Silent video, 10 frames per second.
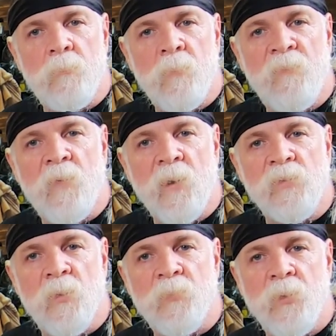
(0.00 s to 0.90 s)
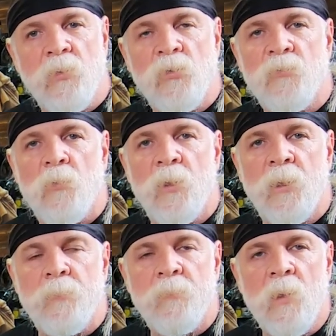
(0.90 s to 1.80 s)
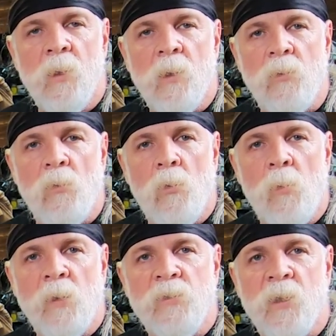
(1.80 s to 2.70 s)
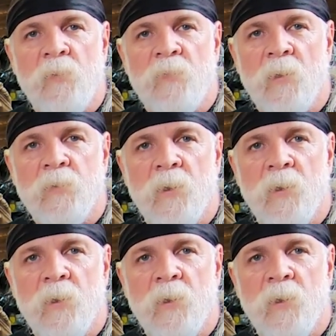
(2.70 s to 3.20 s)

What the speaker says: may find something useful in it, and you all ride safe out